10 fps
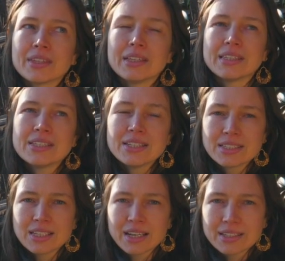this is
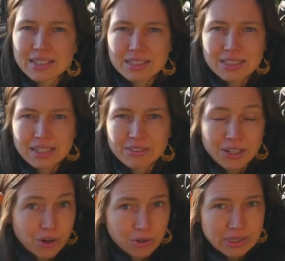not necessarily
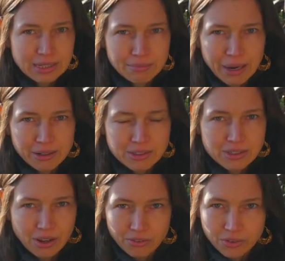only about
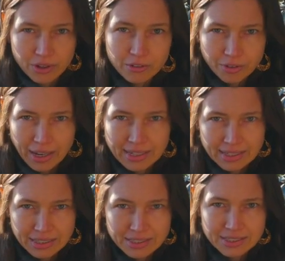nerve
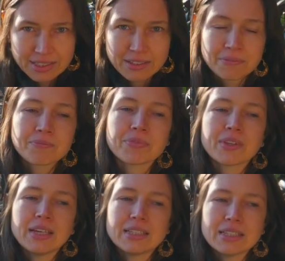endings.
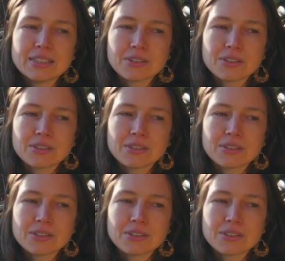It is